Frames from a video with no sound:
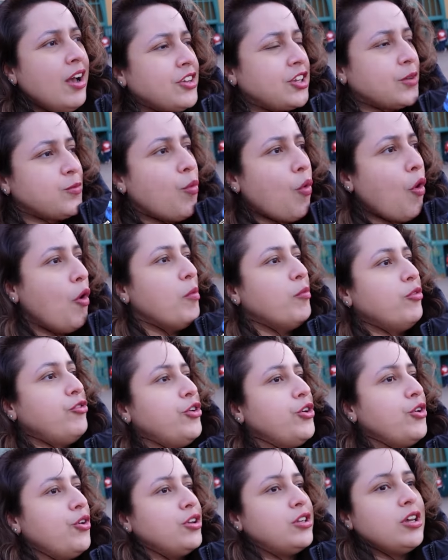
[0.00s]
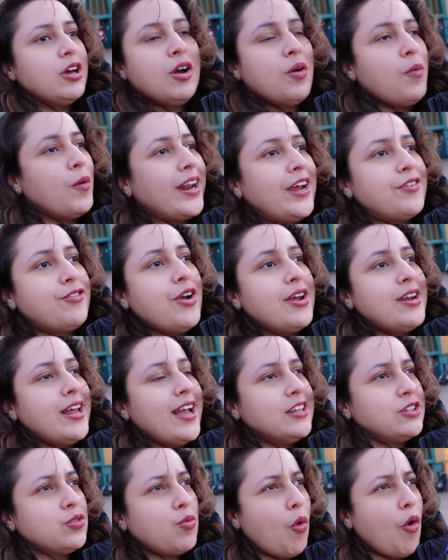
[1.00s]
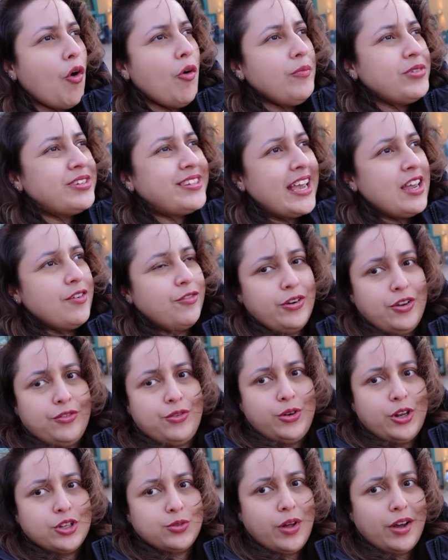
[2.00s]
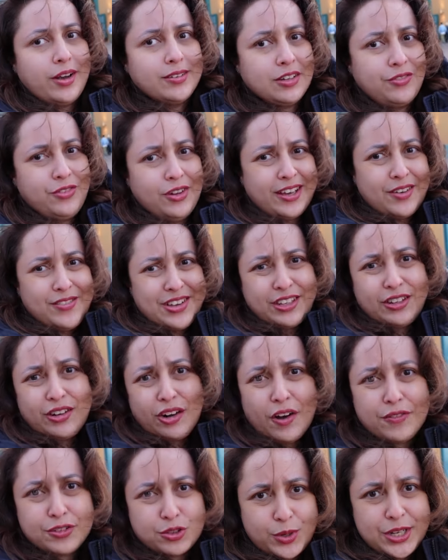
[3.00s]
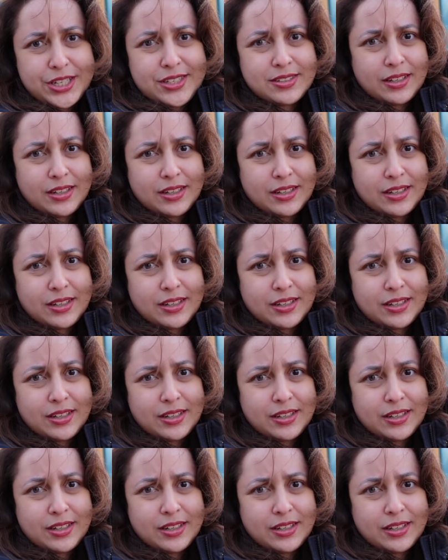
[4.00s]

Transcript: some warm food, whatever it is, warm savory food as well because I feel like I've eaten a lot of sweets